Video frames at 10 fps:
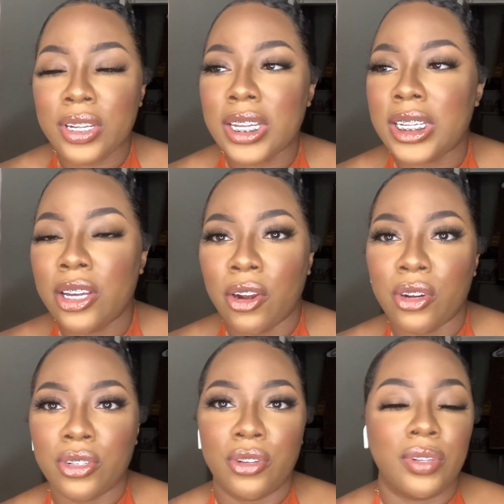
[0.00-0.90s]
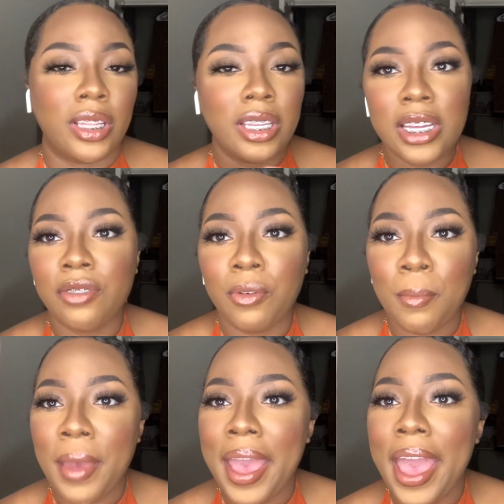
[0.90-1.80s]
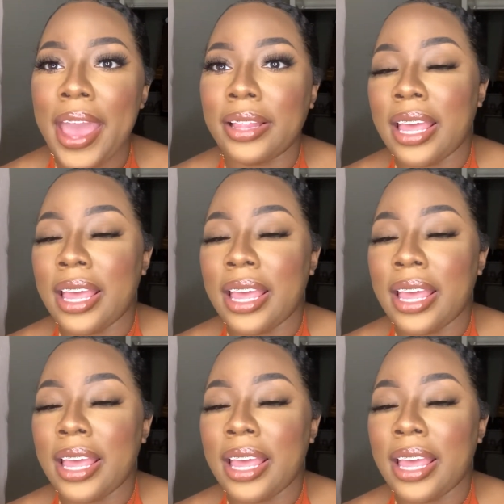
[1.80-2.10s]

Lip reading: I see girls using this from MAC,